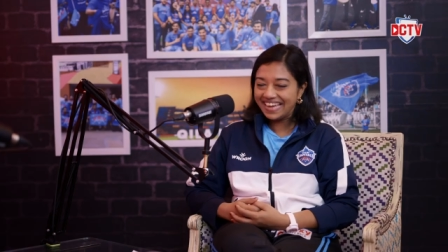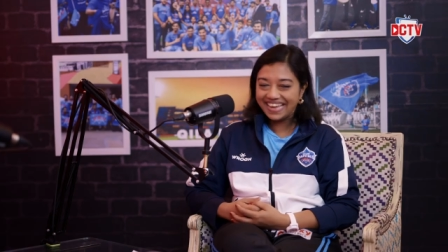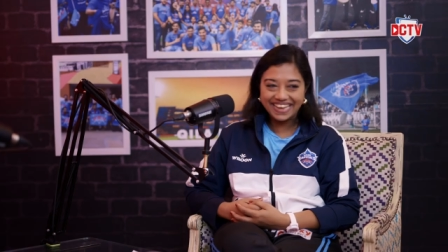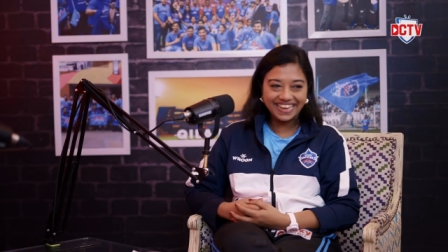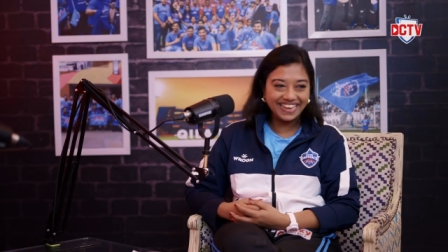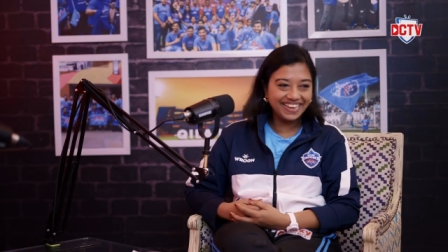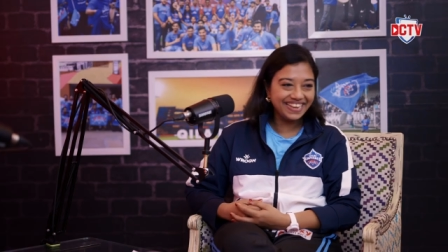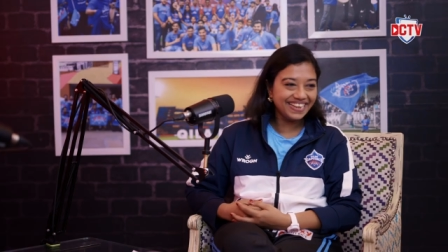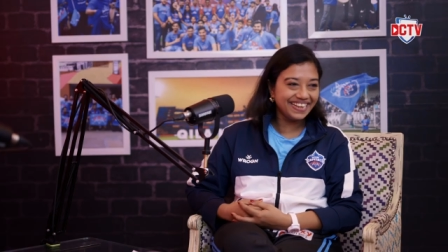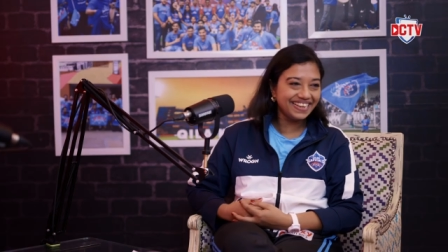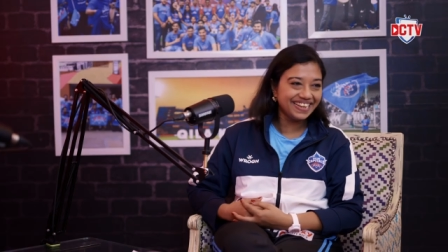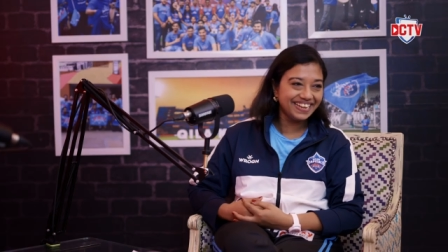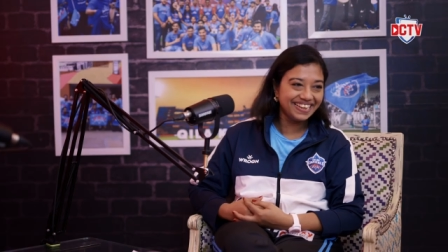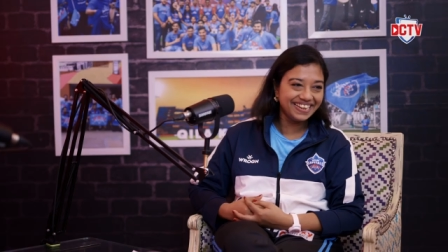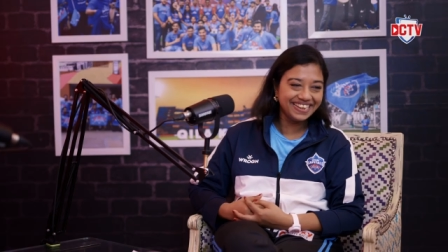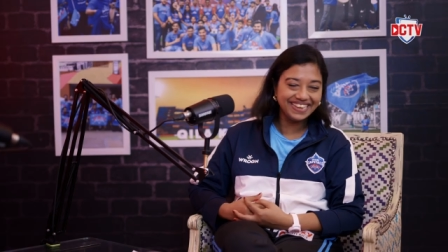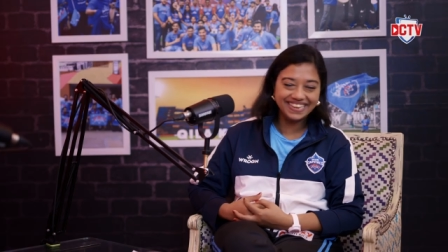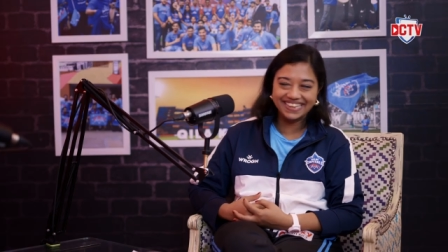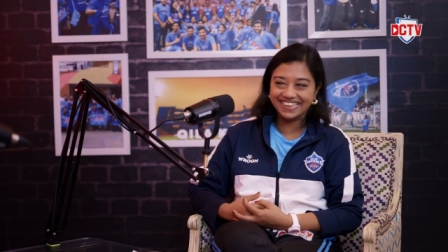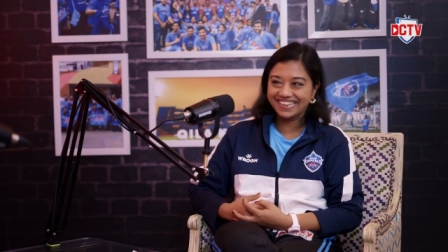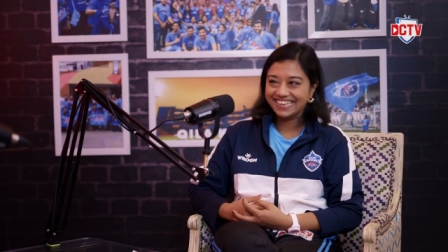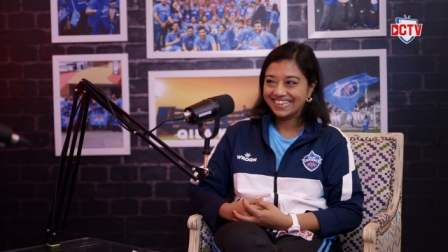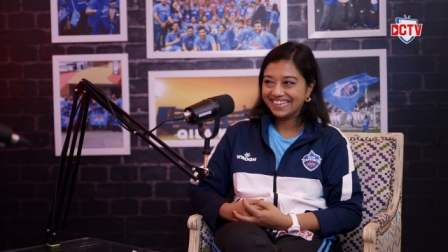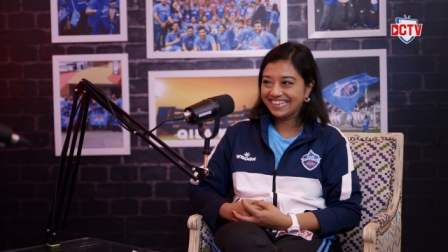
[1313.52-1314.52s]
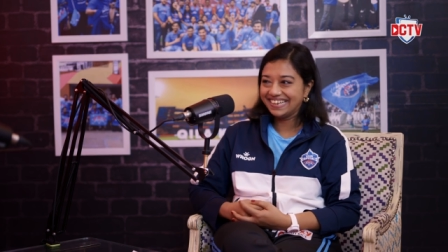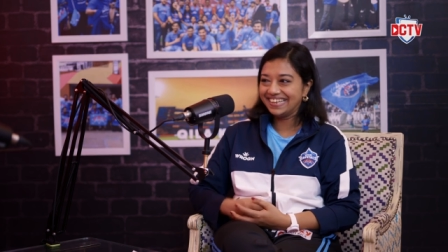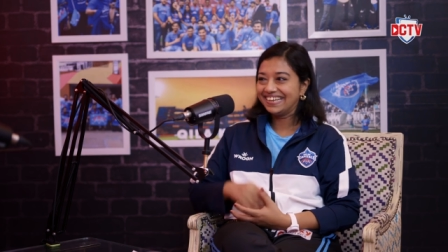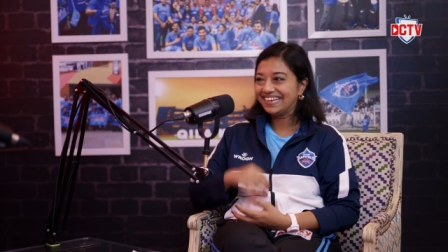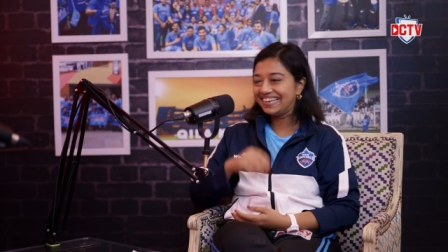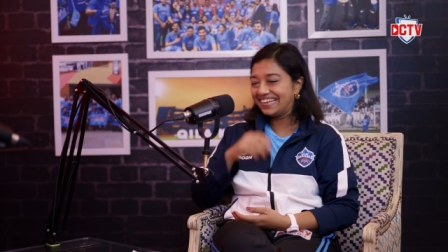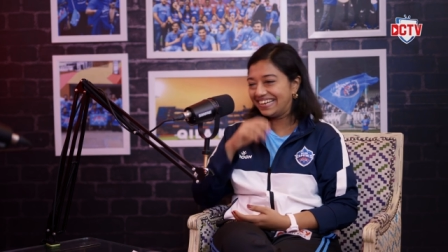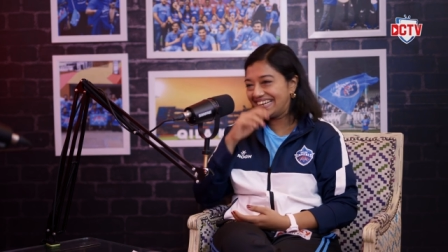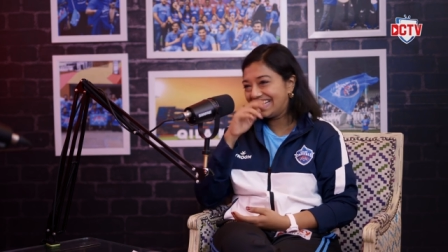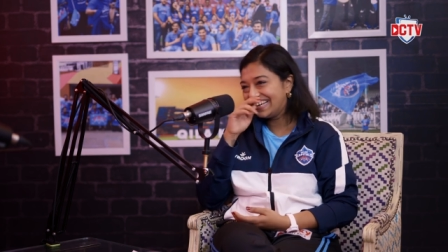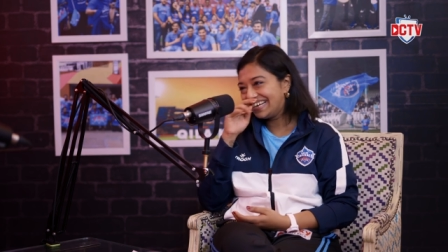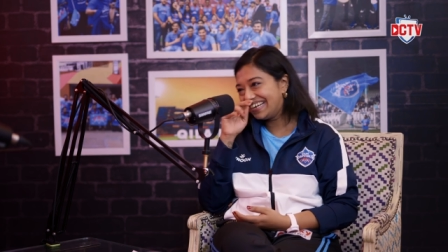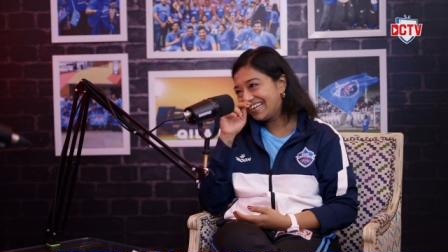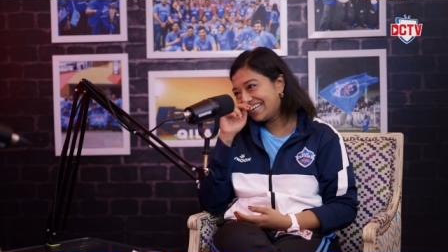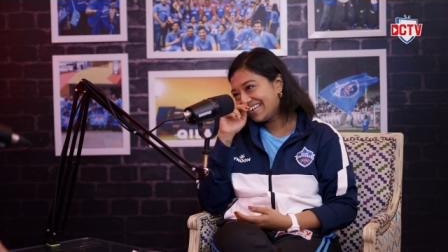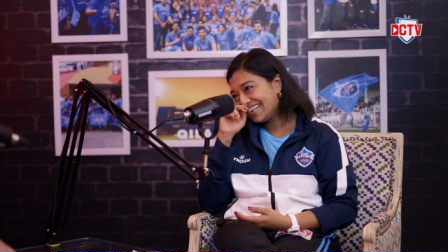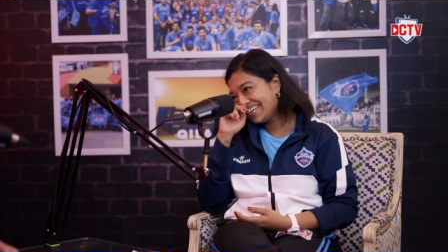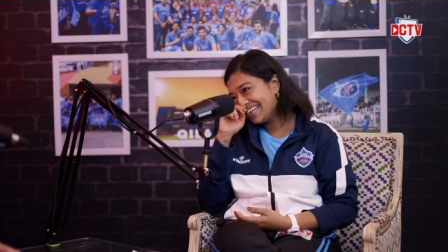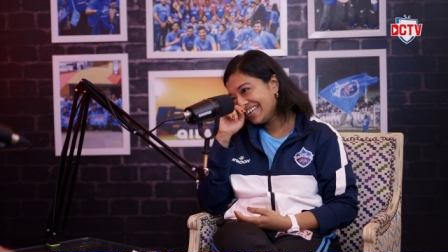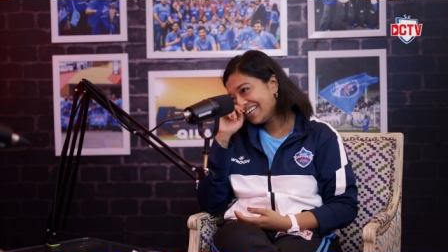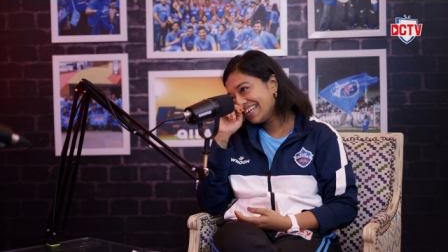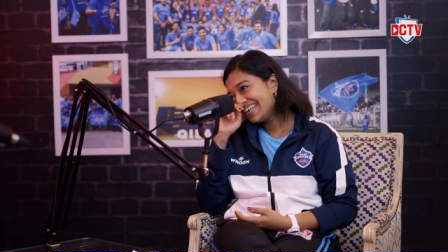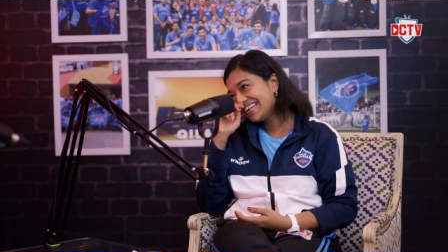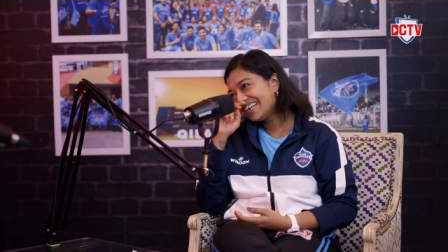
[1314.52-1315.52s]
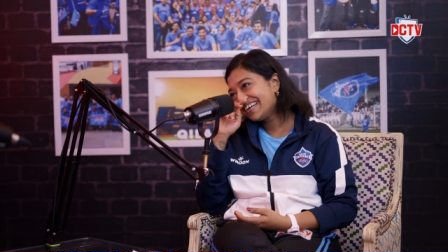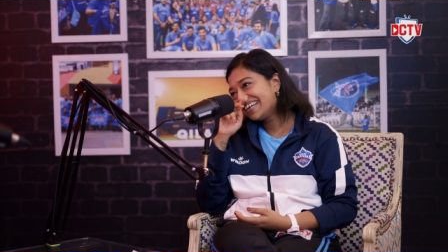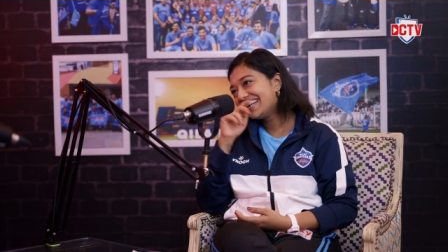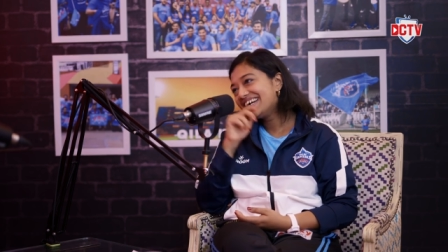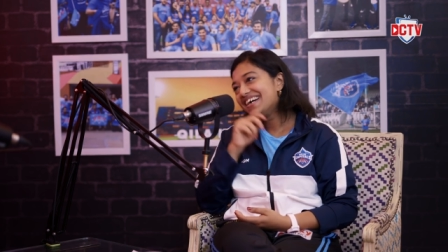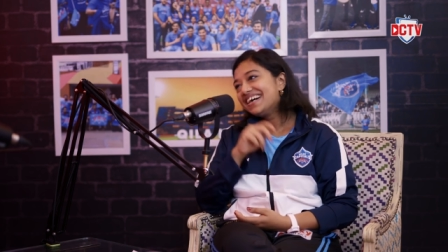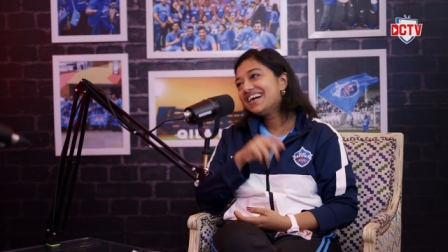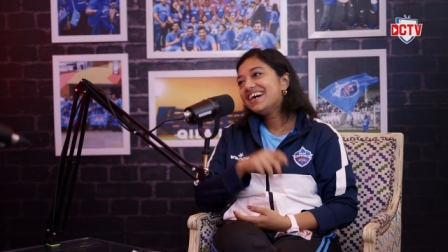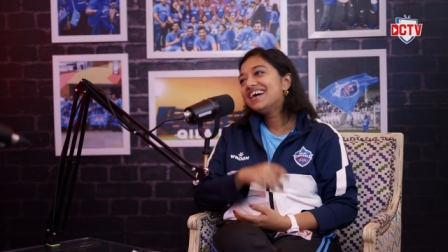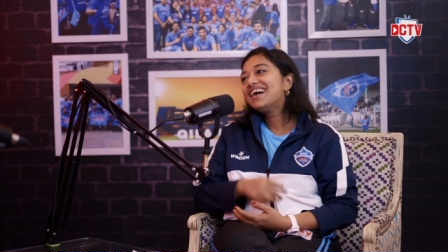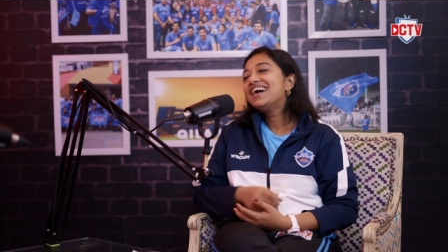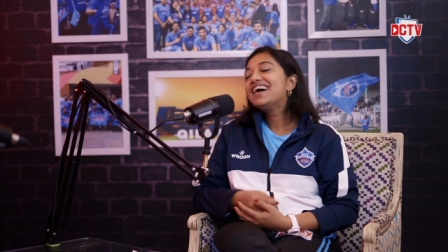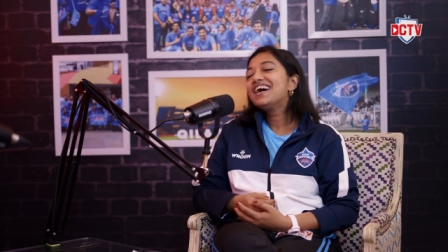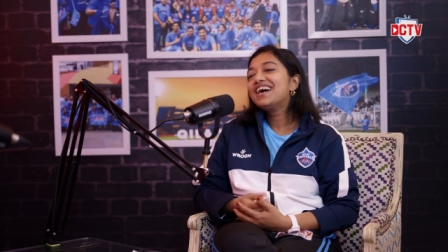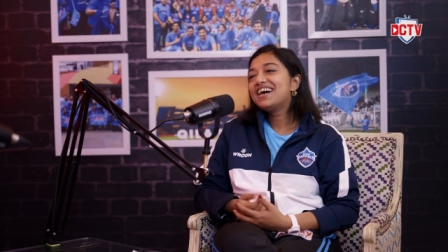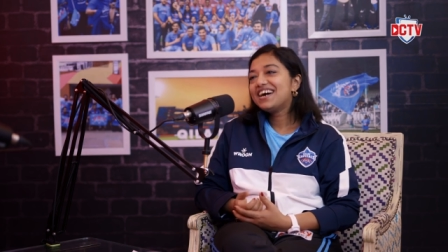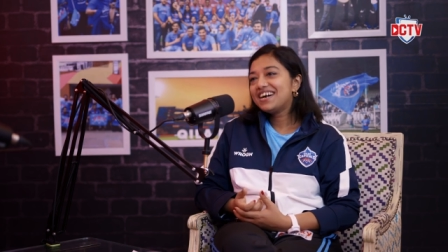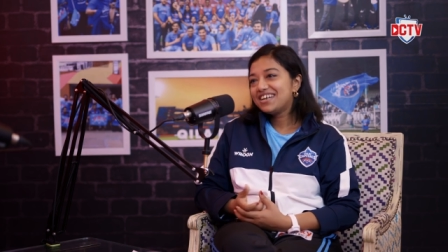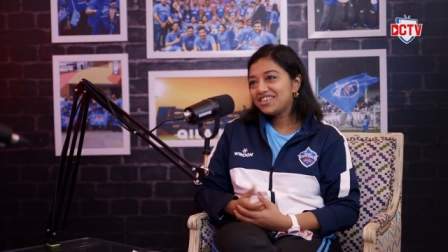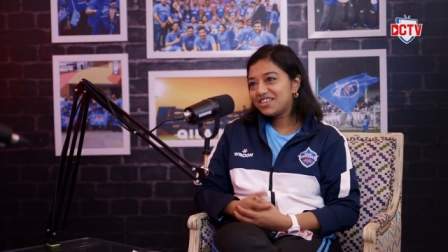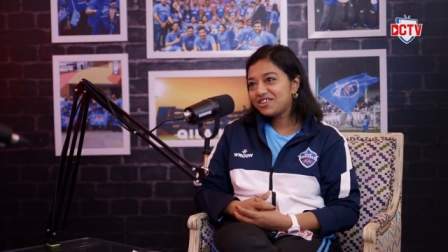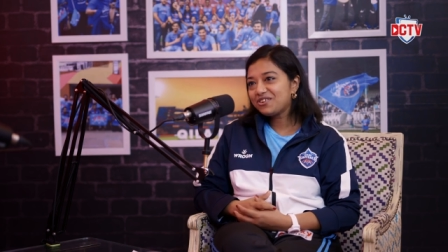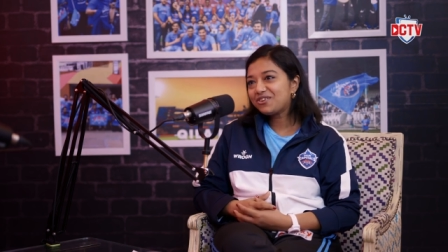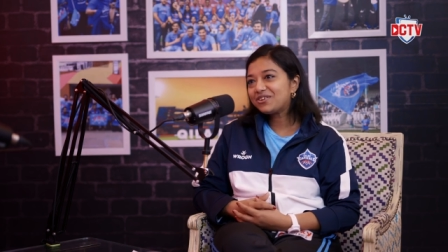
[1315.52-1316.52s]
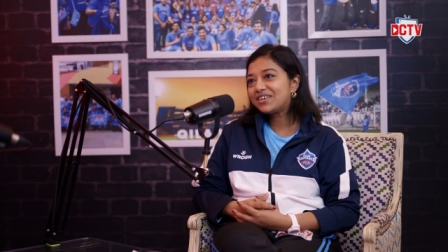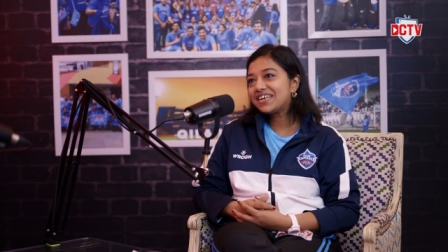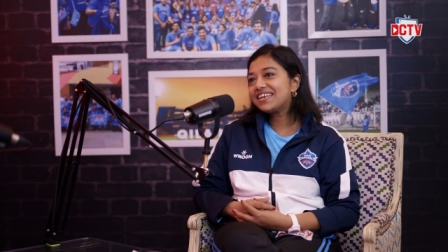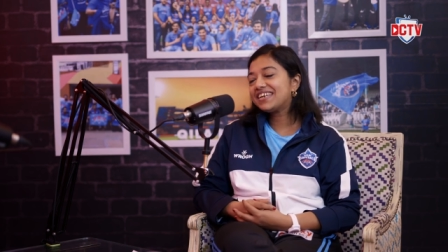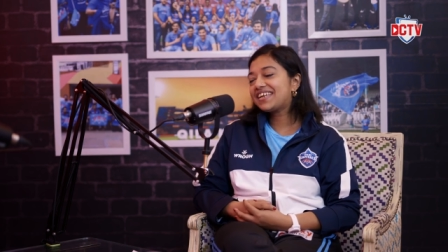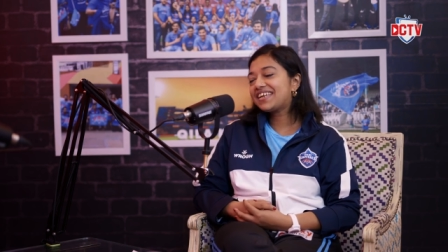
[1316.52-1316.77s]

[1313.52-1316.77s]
you, you, you tell me. Um, no, what what? Daunting